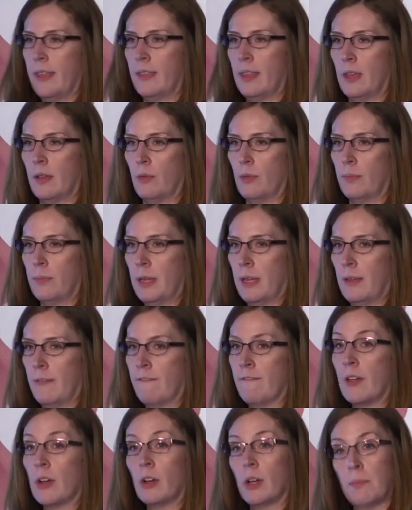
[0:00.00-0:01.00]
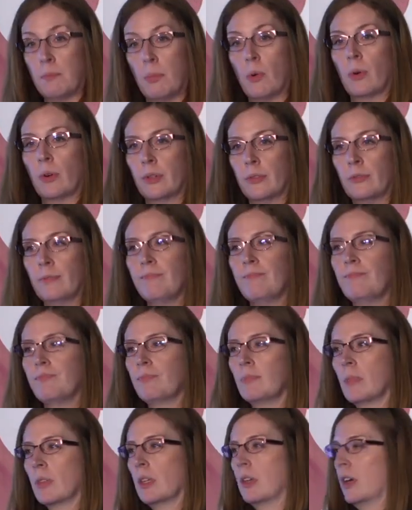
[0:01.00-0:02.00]
I think, will be very important
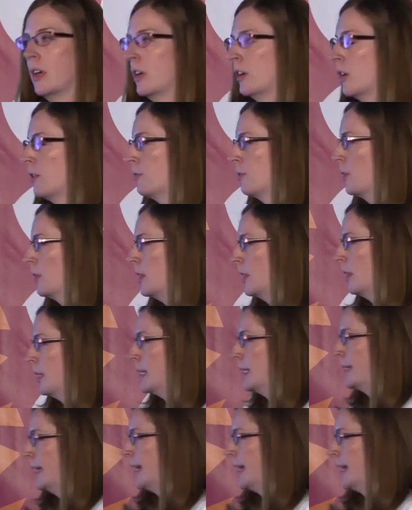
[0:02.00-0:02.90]
go forward in the